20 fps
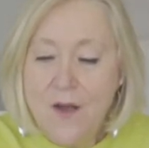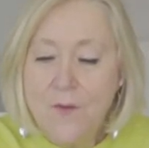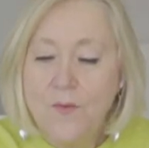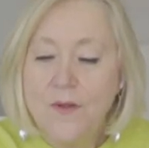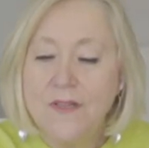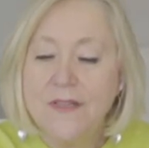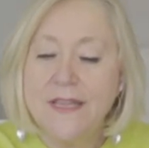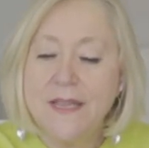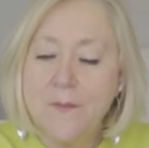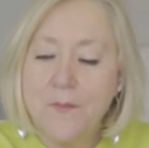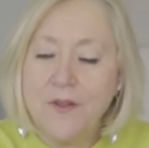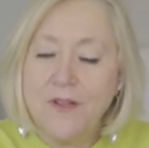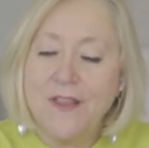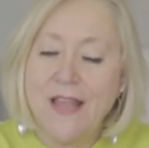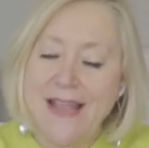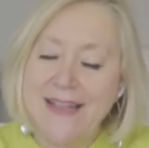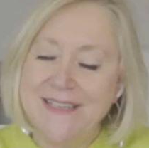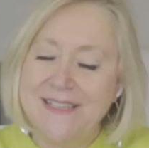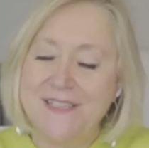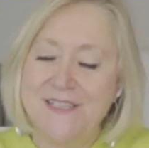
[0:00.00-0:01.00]
Well, Libra
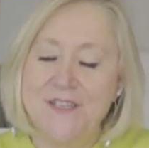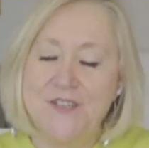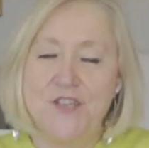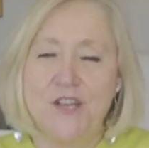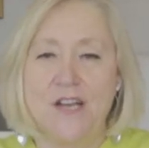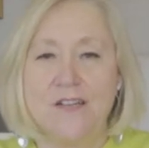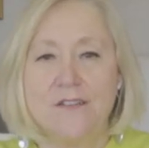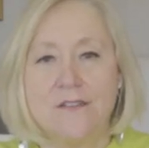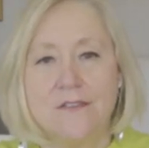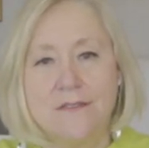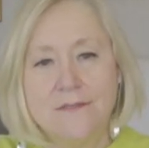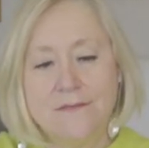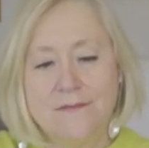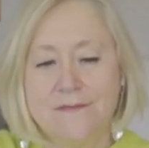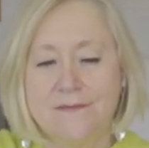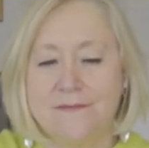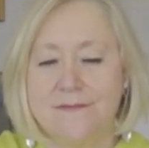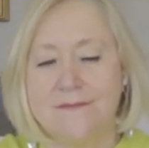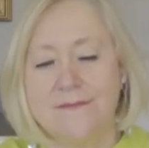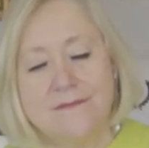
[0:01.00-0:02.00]
likes to juggle
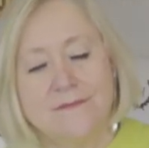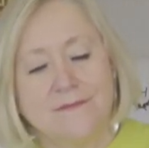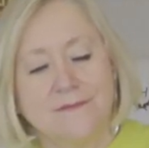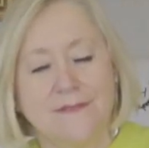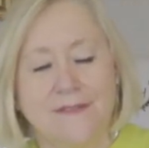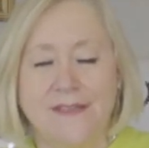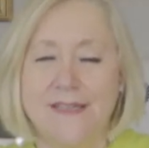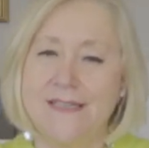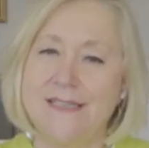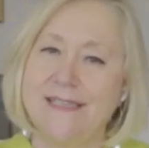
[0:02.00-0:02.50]
the